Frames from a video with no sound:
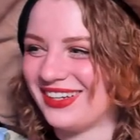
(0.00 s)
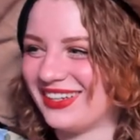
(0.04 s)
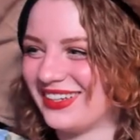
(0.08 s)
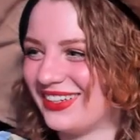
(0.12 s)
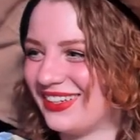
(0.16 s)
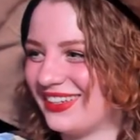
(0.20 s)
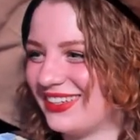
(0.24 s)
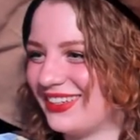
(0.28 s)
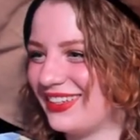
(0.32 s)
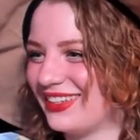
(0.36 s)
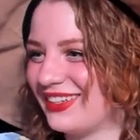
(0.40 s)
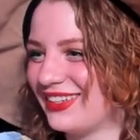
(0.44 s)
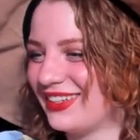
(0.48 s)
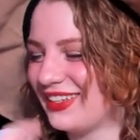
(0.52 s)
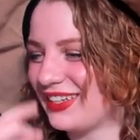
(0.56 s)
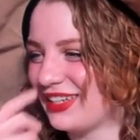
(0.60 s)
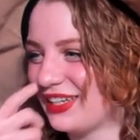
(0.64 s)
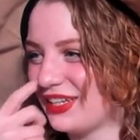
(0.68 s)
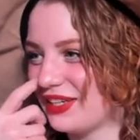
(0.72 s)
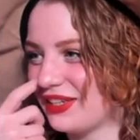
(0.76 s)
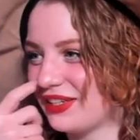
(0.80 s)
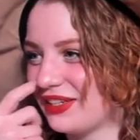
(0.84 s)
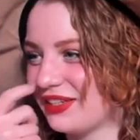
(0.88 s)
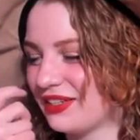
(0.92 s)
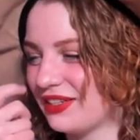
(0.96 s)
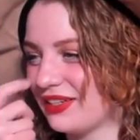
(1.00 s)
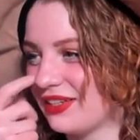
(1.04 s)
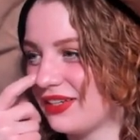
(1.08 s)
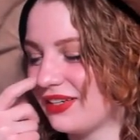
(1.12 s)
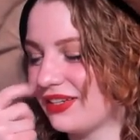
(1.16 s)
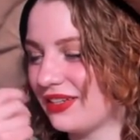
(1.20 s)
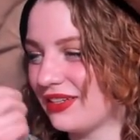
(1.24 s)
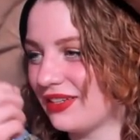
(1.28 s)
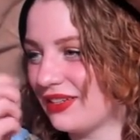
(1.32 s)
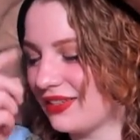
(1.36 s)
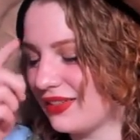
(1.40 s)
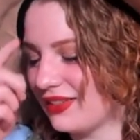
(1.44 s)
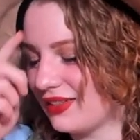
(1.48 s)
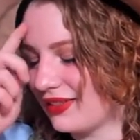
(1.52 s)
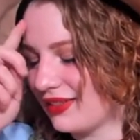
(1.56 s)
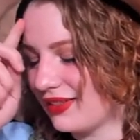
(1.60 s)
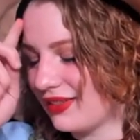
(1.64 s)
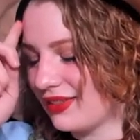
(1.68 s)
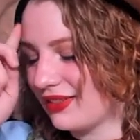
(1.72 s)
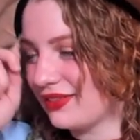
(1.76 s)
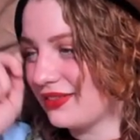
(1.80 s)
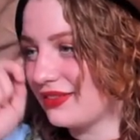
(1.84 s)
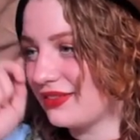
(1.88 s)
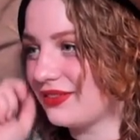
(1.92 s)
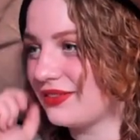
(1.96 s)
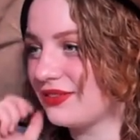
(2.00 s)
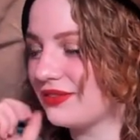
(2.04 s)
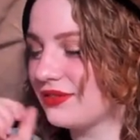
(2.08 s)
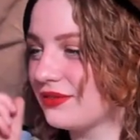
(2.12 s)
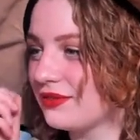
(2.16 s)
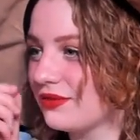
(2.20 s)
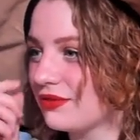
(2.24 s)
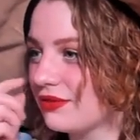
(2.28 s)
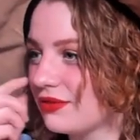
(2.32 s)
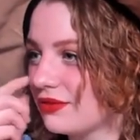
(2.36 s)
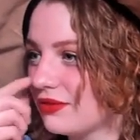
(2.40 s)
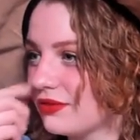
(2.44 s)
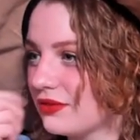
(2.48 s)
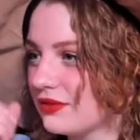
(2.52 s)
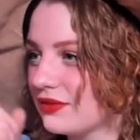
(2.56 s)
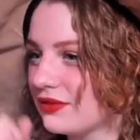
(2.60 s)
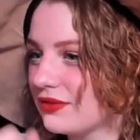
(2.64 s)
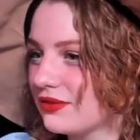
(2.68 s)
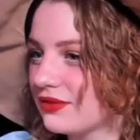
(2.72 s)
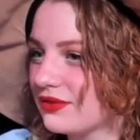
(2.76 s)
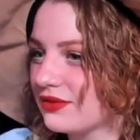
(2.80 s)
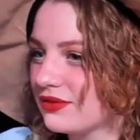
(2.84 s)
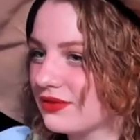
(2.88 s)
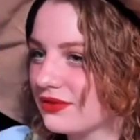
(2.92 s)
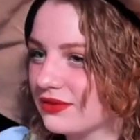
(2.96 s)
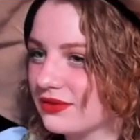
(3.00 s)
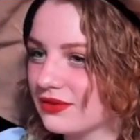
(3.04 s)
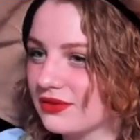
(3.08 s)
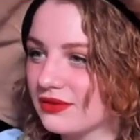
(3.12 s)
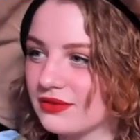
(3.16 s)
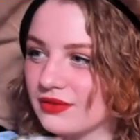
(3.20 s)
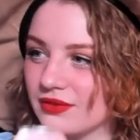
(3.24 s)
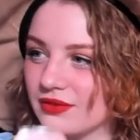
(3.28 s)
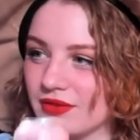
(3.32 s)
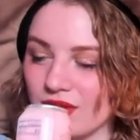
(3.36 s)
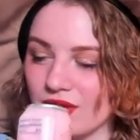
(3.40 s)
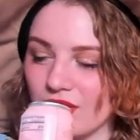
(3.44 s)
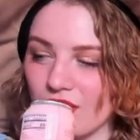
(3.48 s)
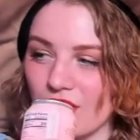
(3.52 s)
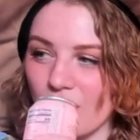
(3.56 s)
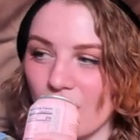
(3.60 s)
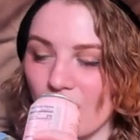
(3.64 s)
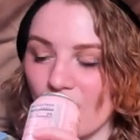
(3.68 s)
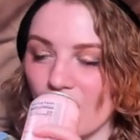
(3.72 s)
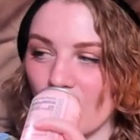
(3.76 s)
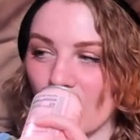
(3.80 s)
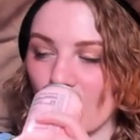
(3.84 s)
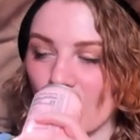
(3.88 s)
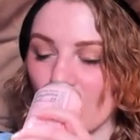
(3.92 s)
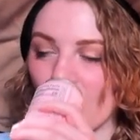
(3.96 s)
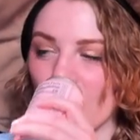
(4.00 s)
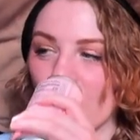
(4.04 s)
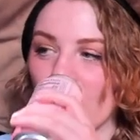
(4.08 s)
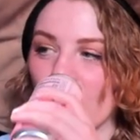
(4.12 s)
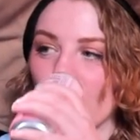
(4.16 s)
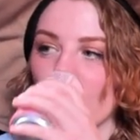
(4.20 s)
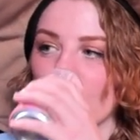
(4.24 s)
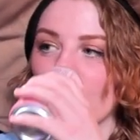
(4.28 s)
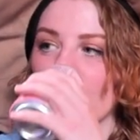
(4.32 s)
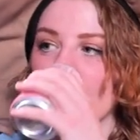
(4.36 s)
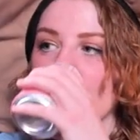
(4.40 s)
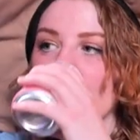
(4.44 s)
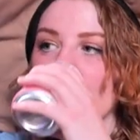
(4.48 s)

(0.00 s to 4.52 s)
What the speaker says: (not speaking)